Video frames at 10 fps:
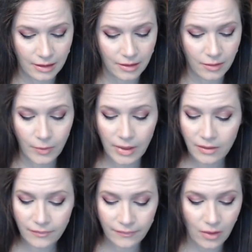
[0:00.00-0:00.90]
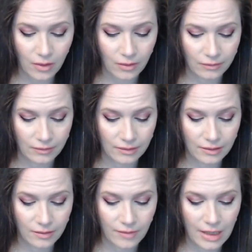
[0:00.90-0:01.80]
The wind
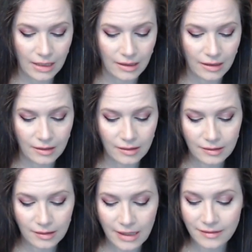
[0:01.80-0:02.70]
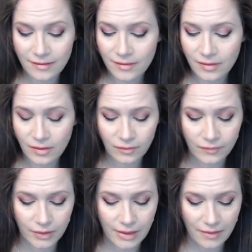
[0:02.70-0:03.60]
falls, the rain slides
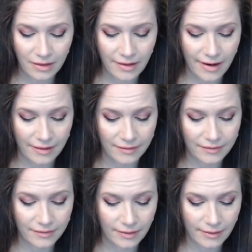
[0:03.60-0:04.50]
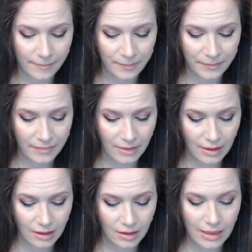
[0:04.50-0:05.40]
silver down the glass.
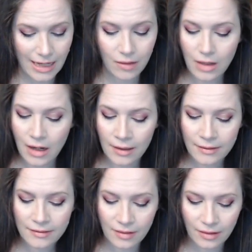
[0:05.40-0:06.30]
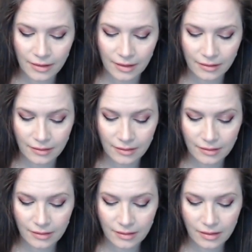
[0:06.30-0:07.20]
Our eyes darken.
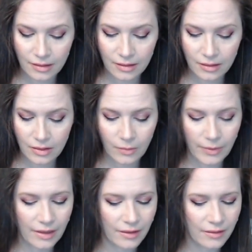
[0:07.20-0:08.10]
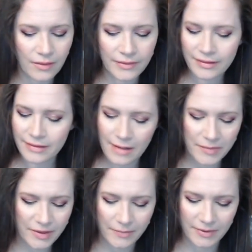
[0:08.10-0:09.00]
We hear no
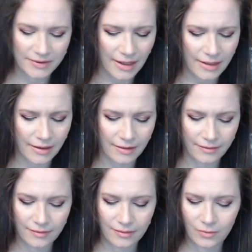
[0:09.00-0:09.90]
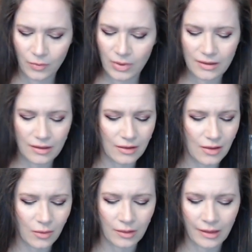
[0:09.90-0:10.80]
steps beside us. We see
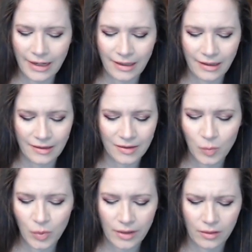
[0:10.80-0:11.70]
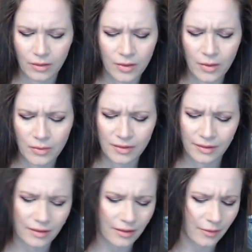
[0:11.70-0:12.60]
no lady spread her
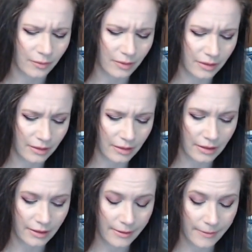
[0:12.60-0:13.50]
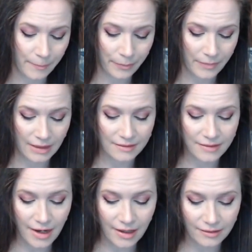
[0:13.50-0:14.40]
ghostly cloak. His
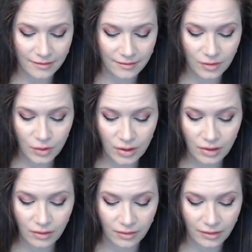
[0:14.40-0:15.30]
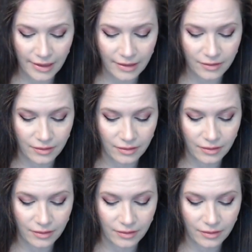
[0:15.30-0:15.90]
hands shield the lantern.